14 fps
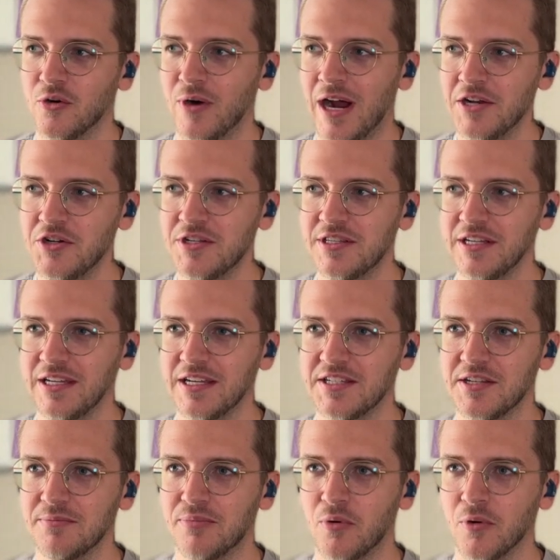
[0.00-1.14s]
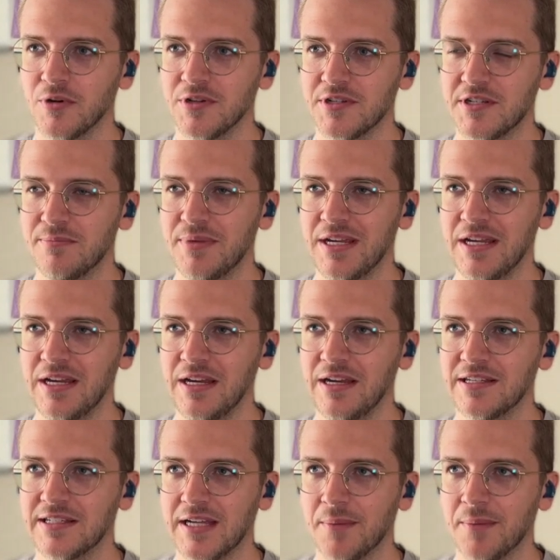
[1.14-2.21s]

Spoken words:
And so I just think it's important to be